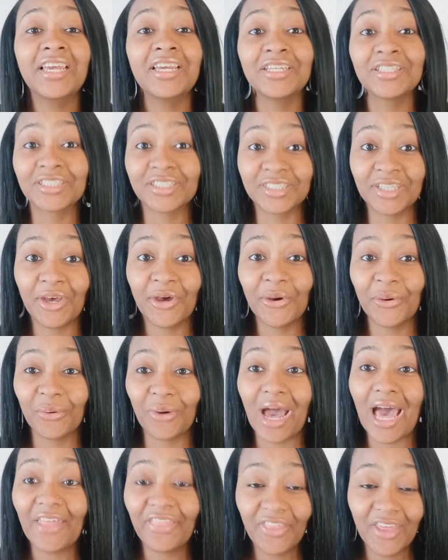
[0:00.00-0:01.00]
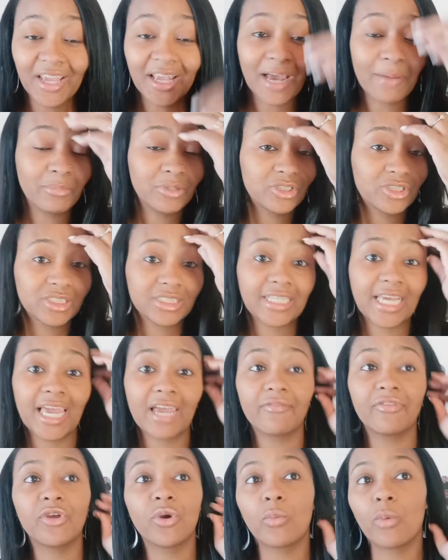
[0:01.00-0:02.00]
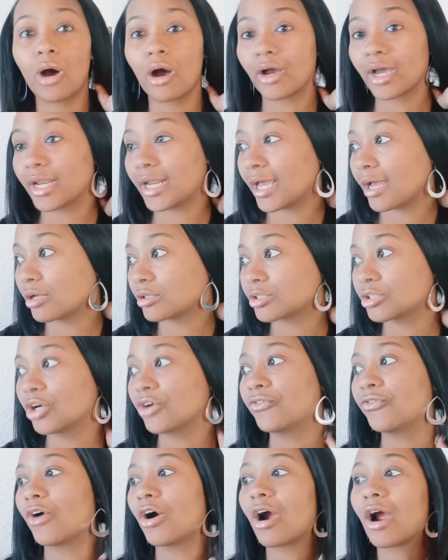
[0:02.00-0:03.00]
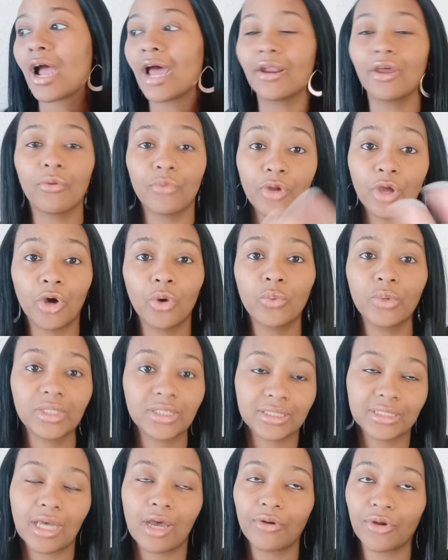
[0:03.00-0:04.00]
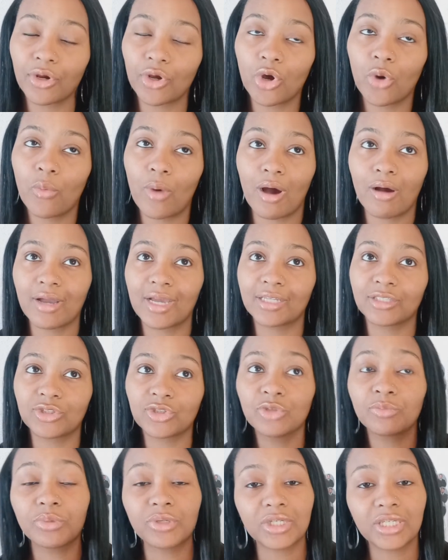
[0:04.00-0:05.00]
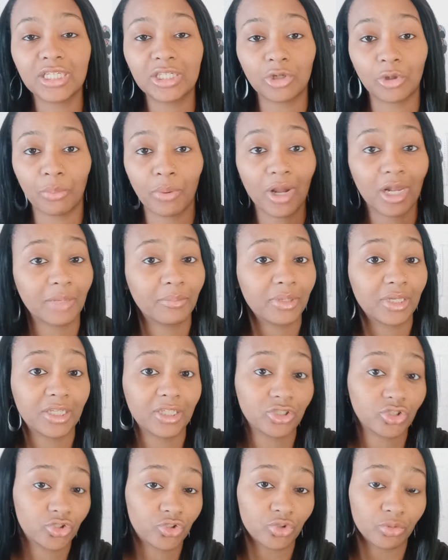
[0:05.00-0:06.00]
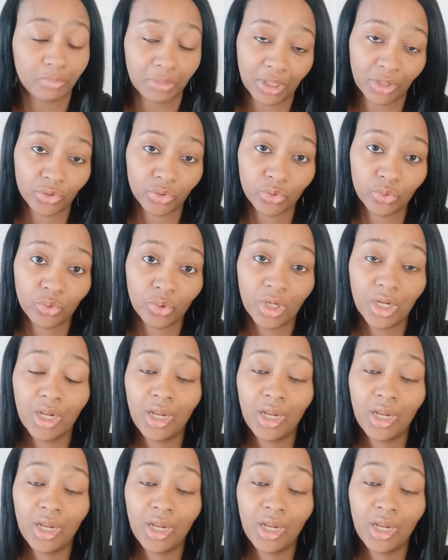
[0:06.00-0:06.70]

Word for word: So I think I'm going to just have them walking out. So far, I don't know what song they're going to walk out to, but it'll probably be an instrumental.